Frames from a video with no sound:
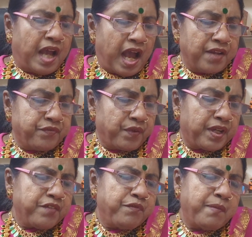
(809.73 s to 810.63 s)
I
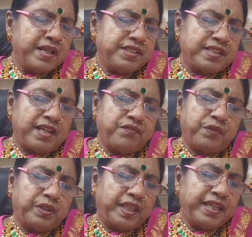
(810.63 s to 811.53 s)
forgive myself
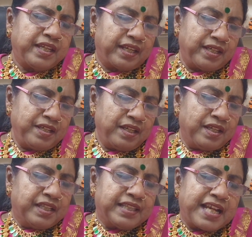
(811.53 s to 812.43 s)
for thinking
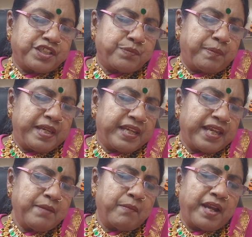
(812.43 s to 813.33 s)
that
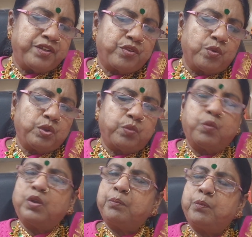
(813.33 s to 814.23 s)
speaking my truth
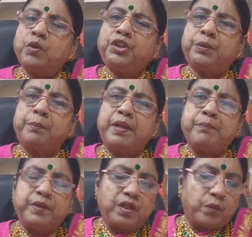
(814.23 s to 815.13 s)
would push
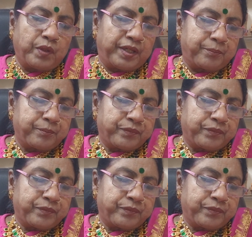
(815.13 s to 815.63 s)
people away.